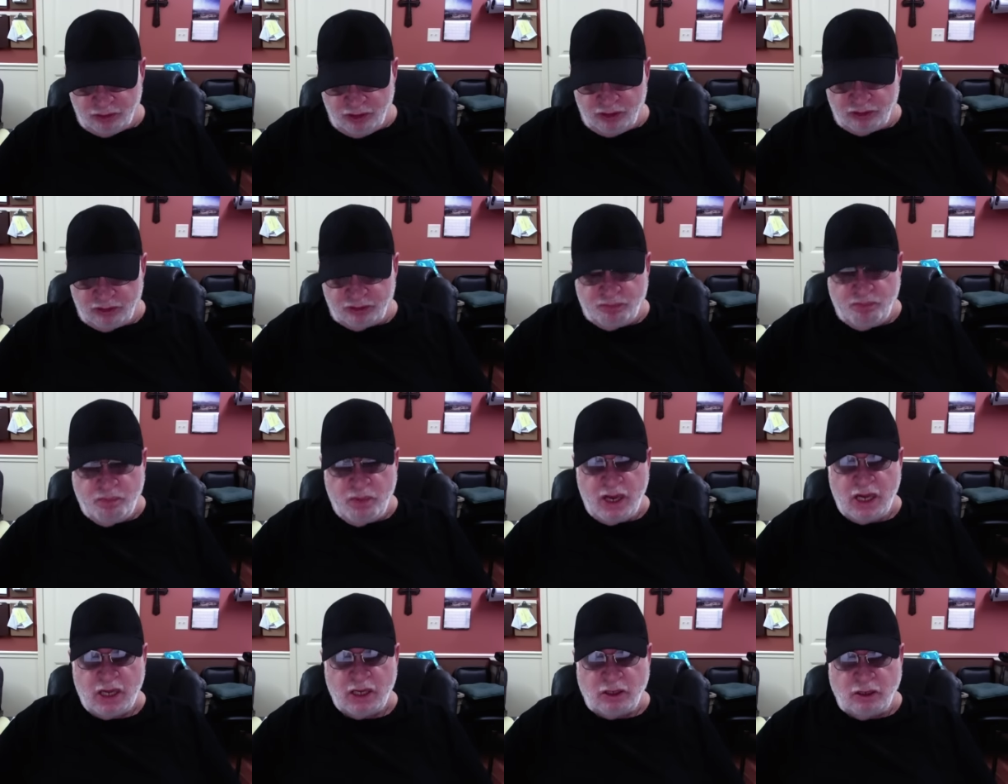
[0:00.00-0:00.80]
it's
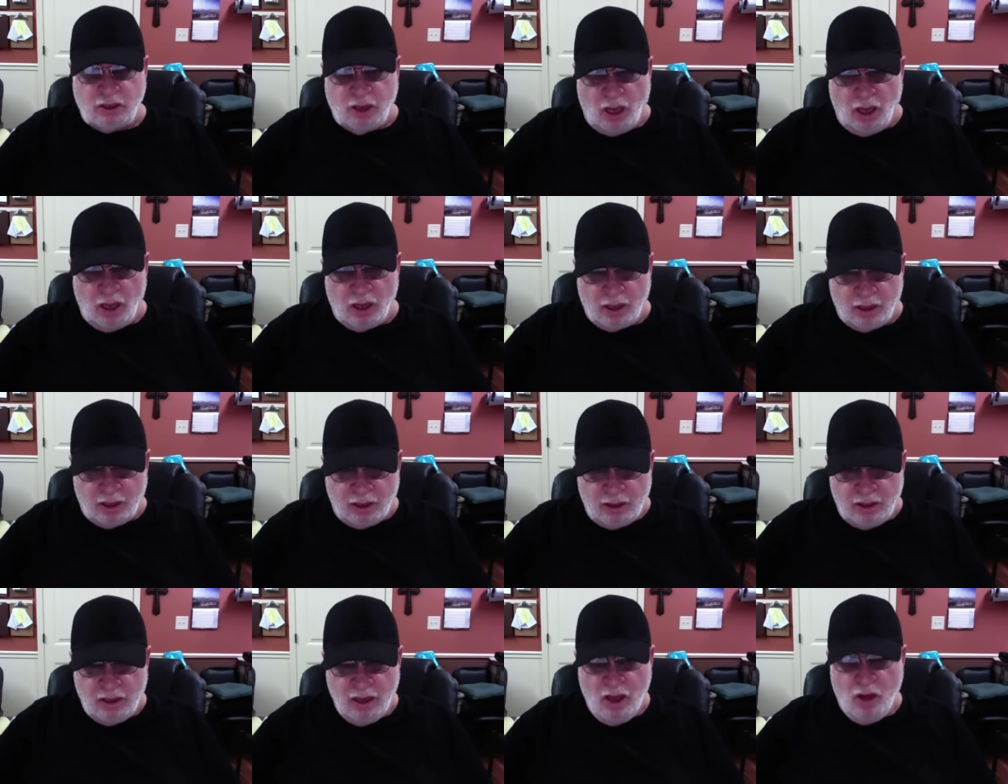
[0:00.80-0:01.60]
been
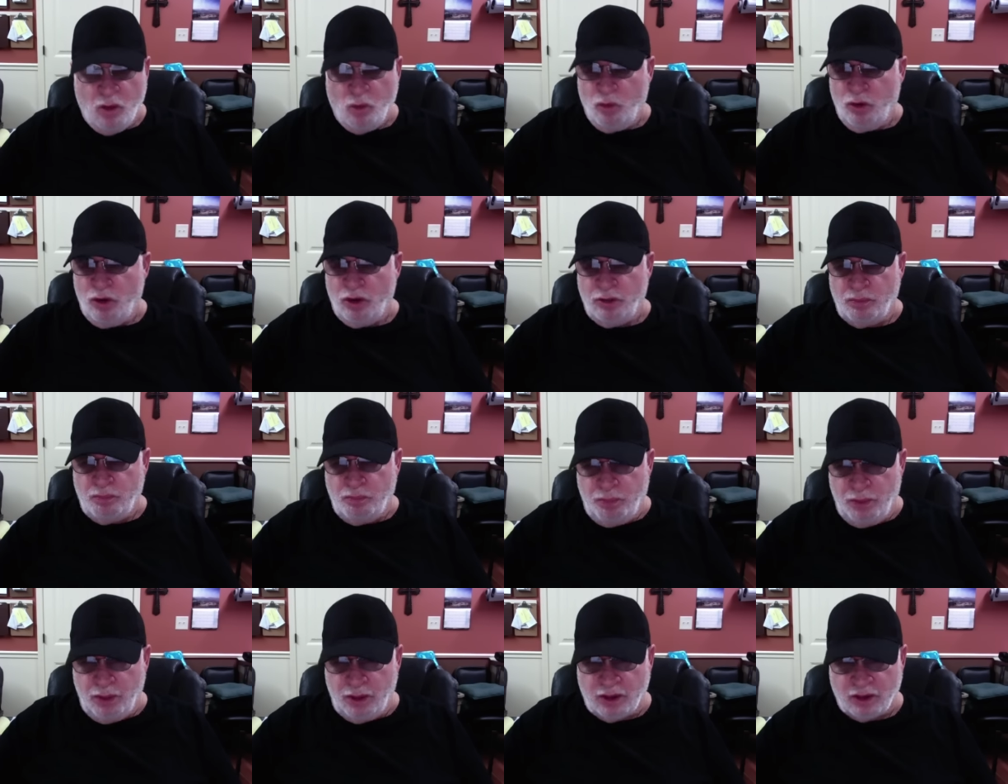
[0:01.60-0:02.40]
done
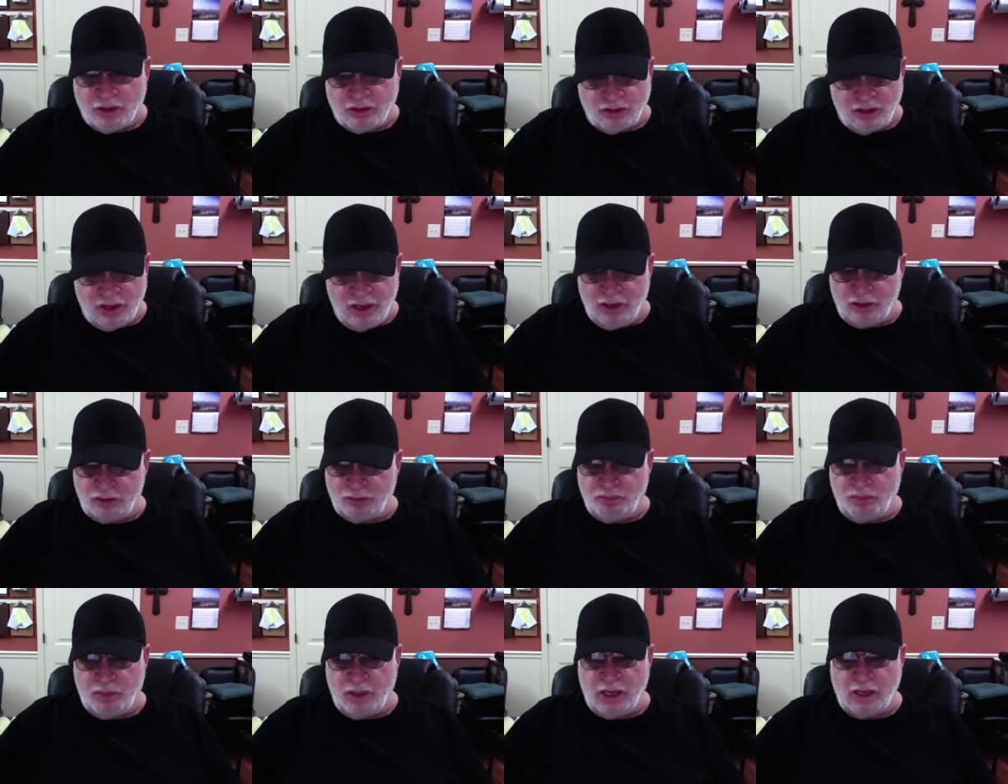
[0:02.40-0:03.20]
with Bush, it's
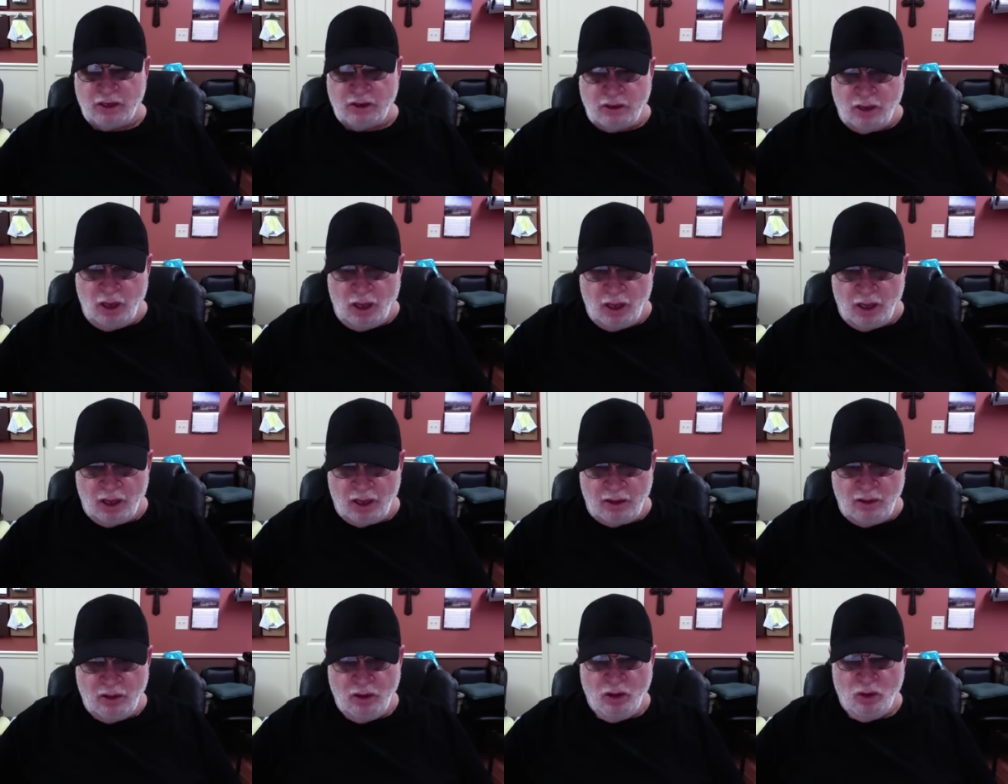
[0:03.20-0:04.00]
been
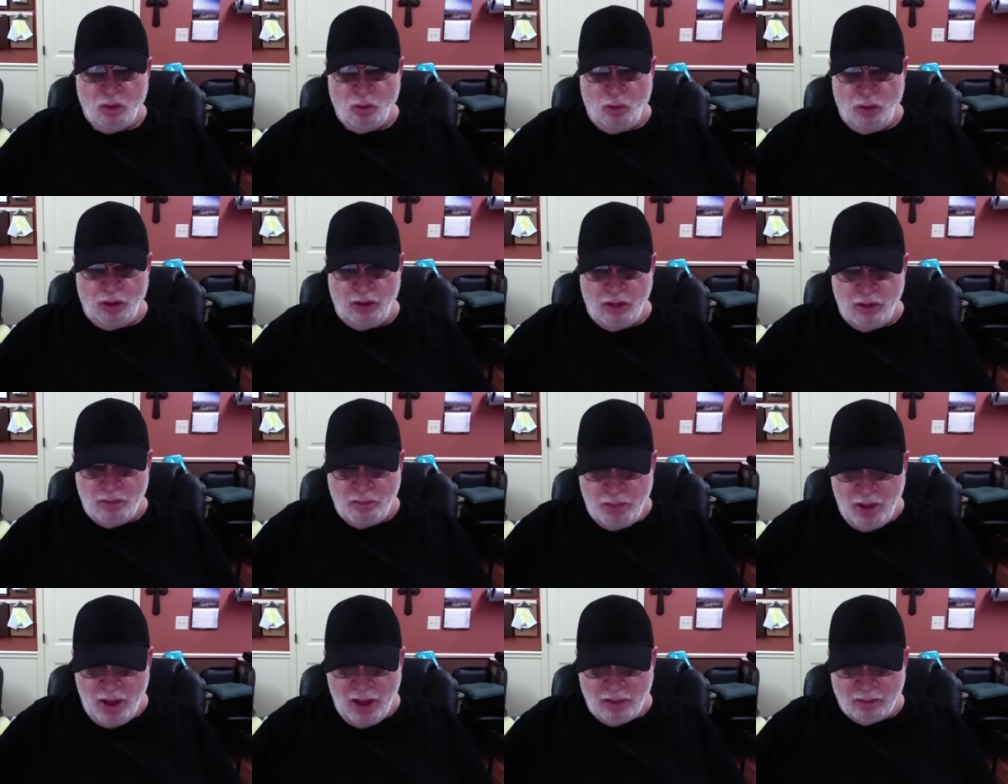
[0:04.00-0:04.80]
done with
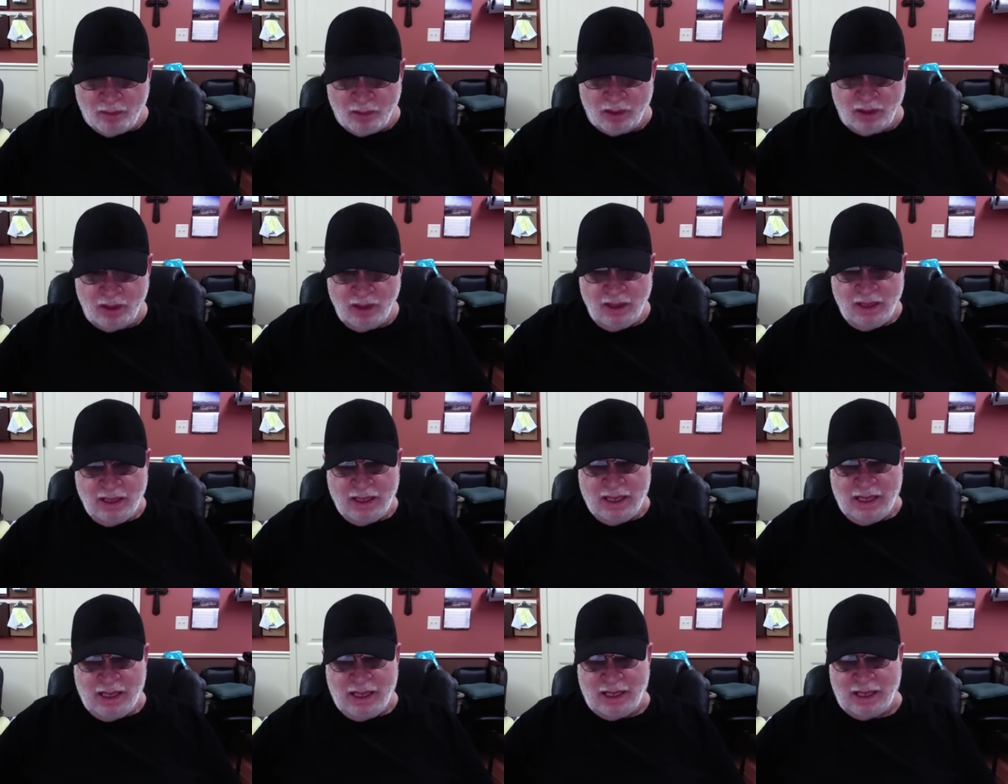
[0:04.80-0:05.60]
Obama,
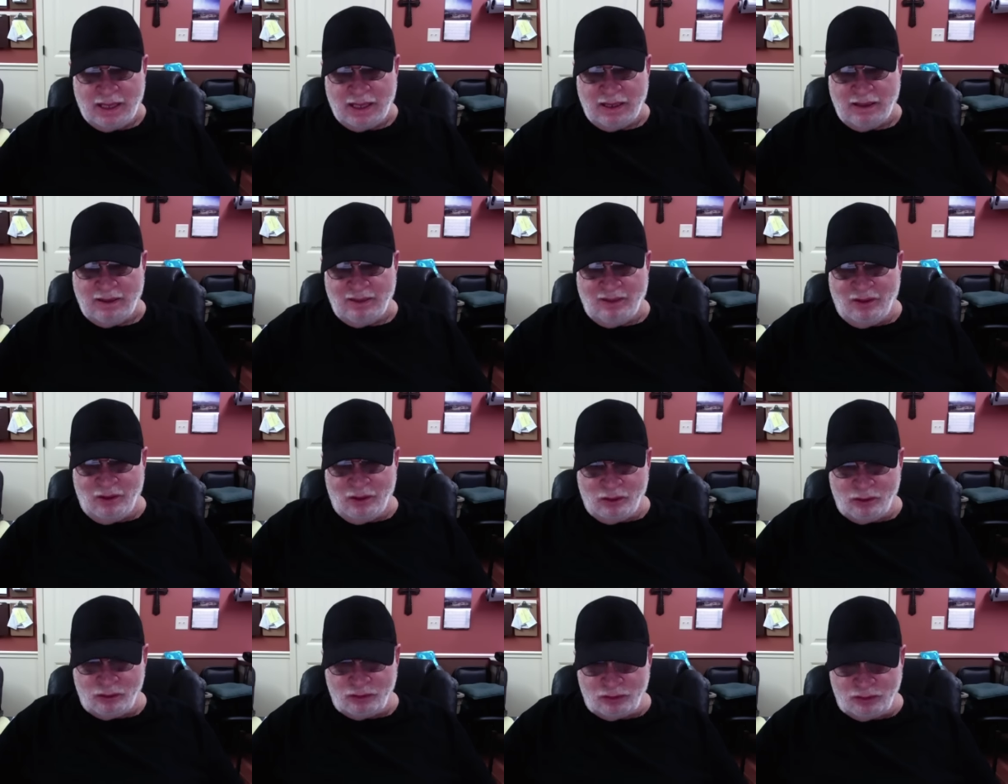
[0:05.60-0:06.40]
and
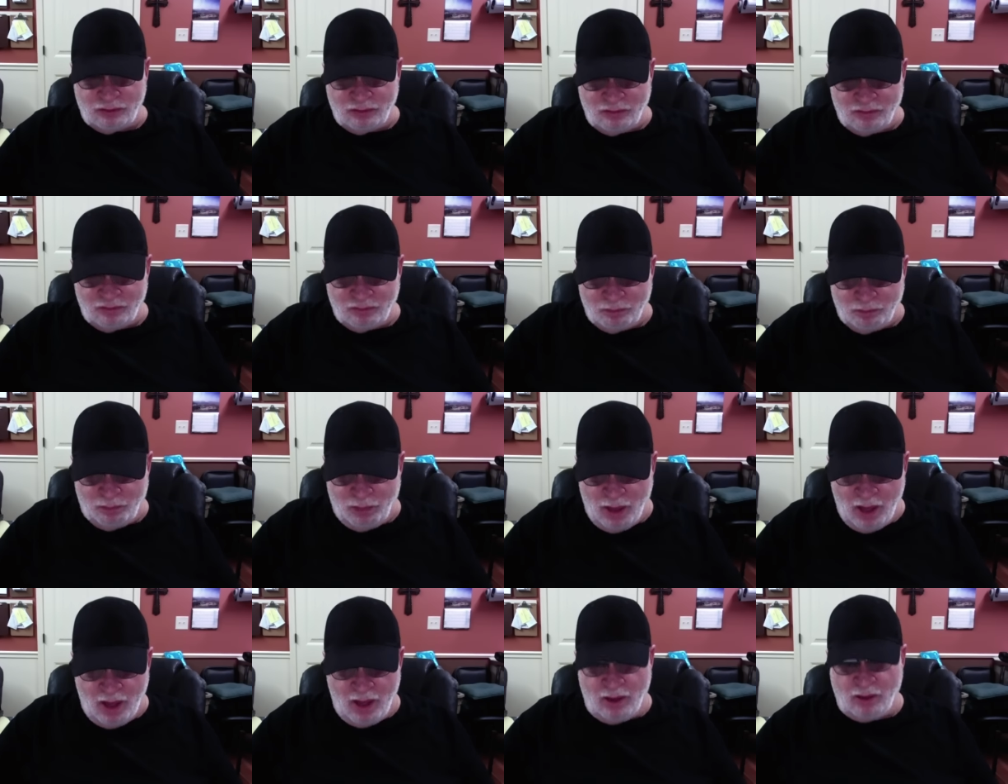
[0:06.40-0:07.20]
there's
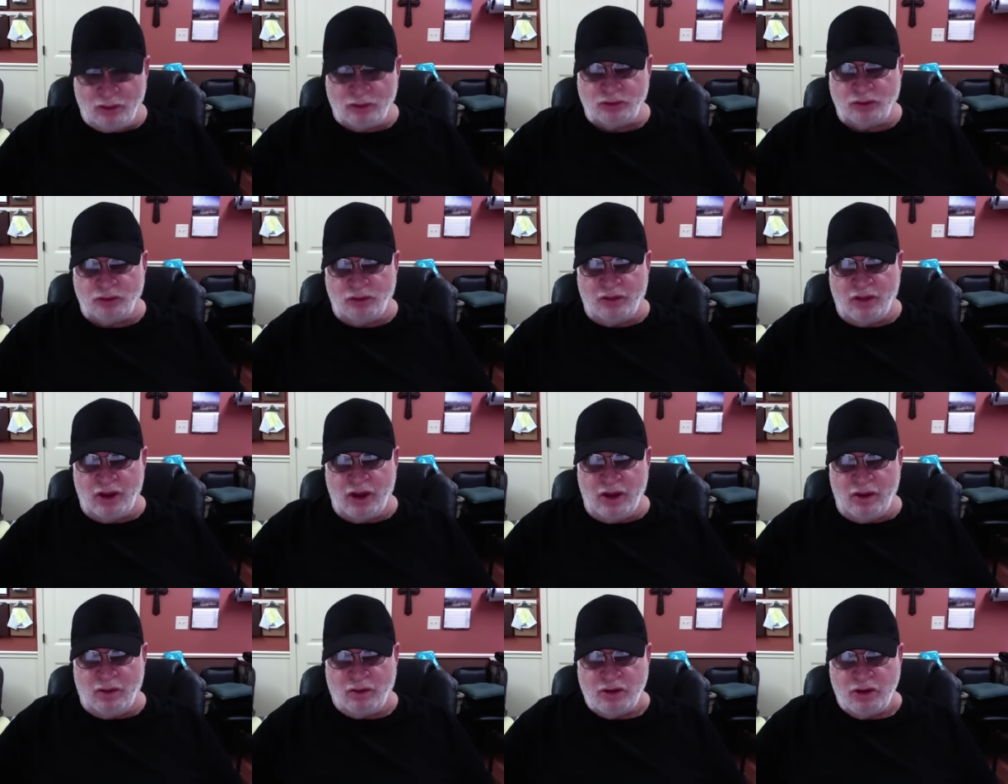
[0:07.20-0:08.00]
blogs on
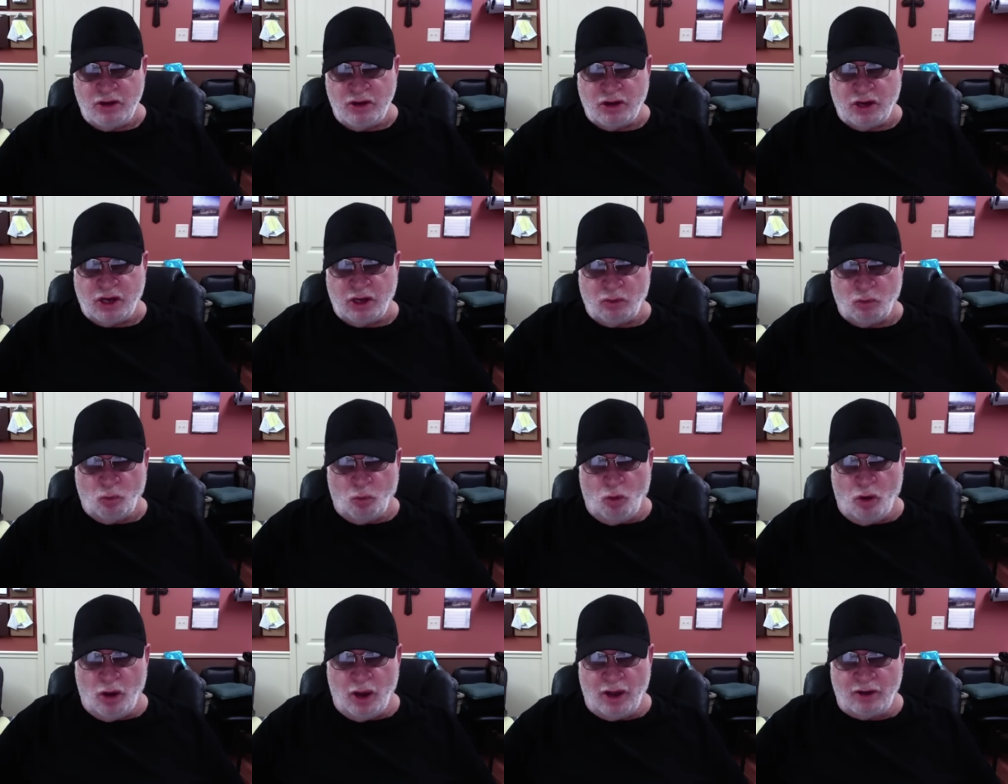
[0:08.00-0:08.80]
there you can
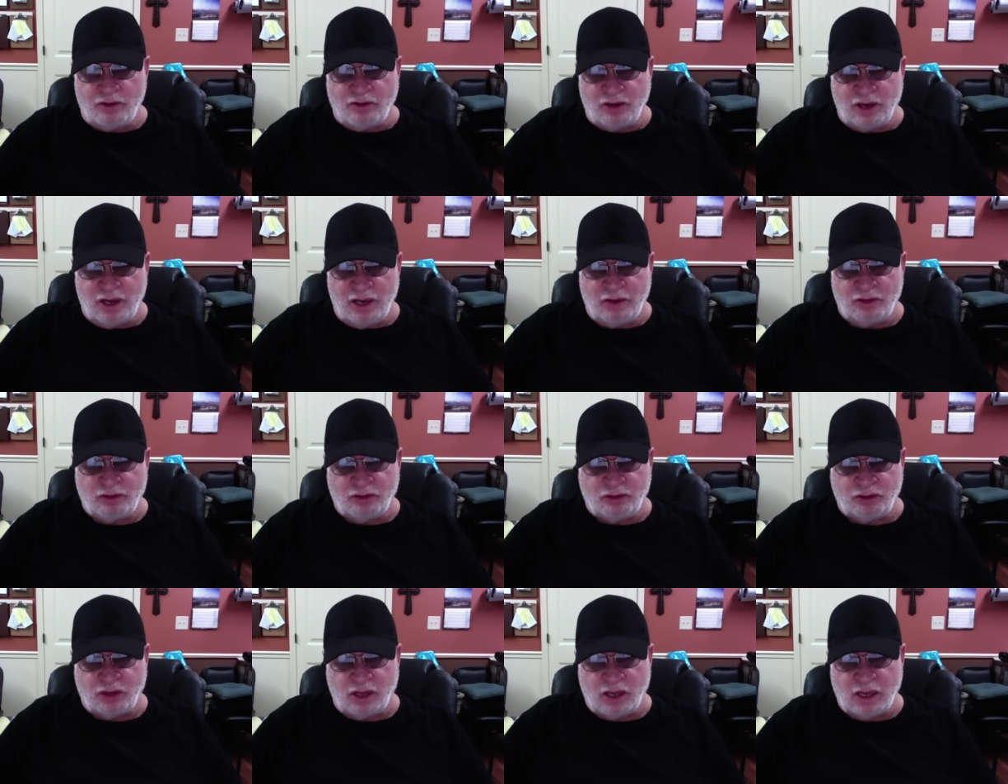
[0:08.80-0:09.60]
watch and
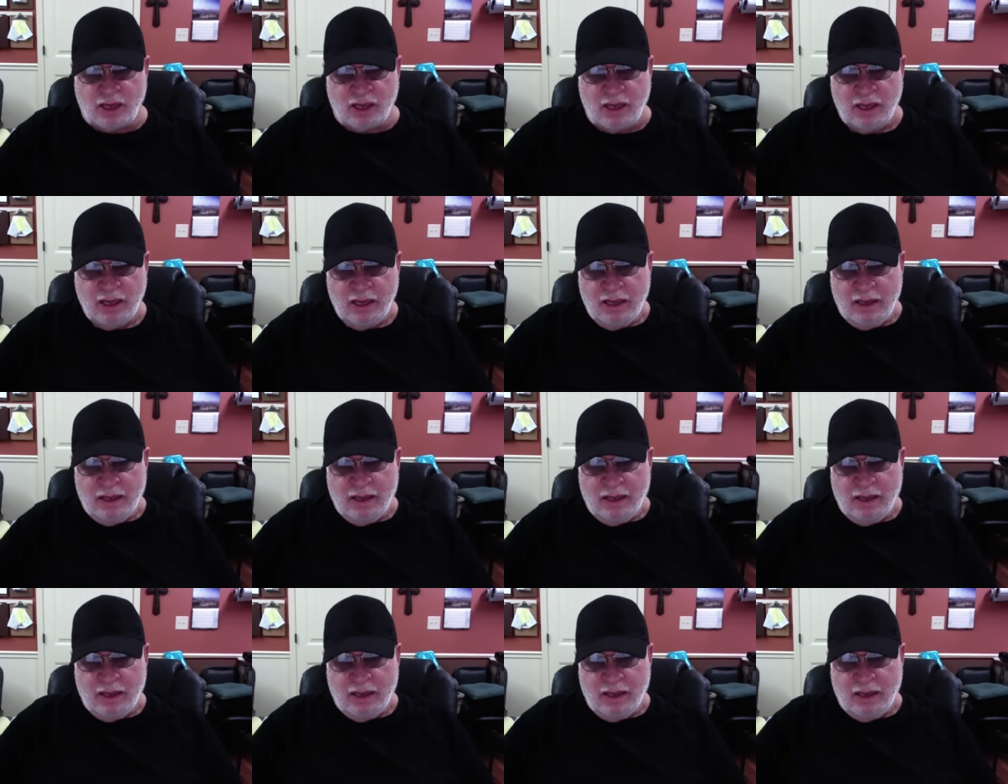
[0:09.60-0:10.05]
see.